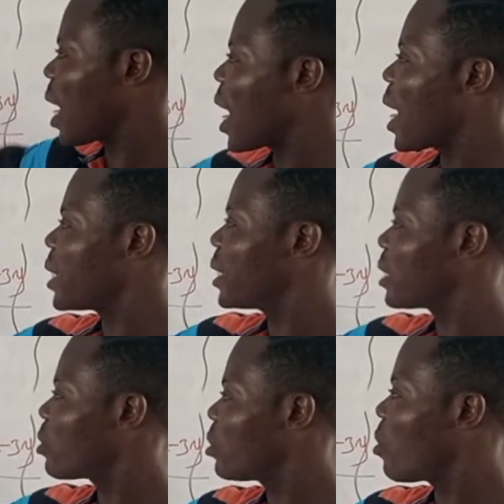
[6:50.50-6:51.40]
and the
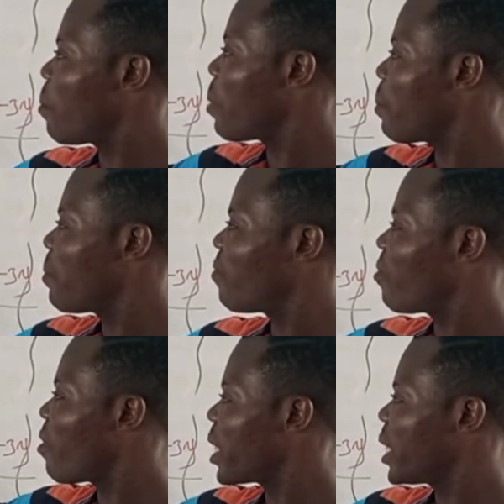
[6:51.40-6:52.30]
number
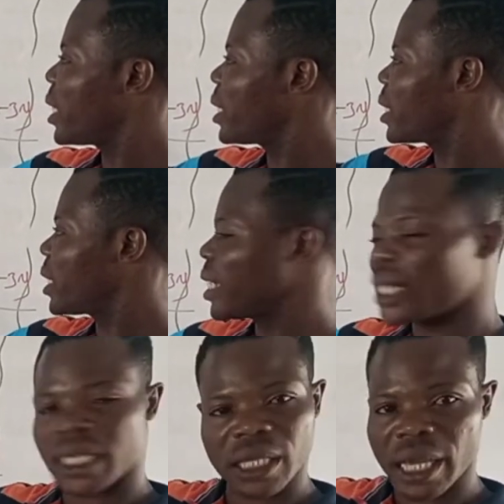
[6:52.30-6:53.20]
before it
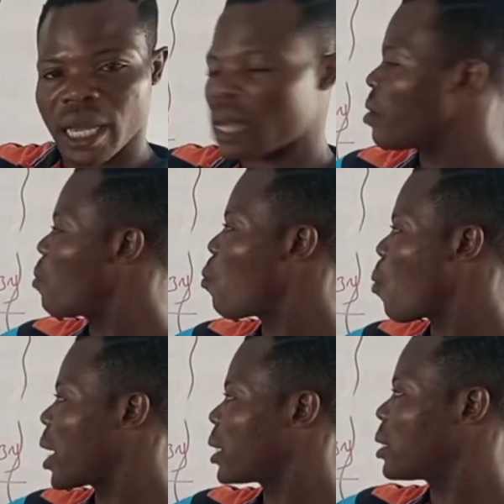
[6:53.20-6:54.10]
is 1.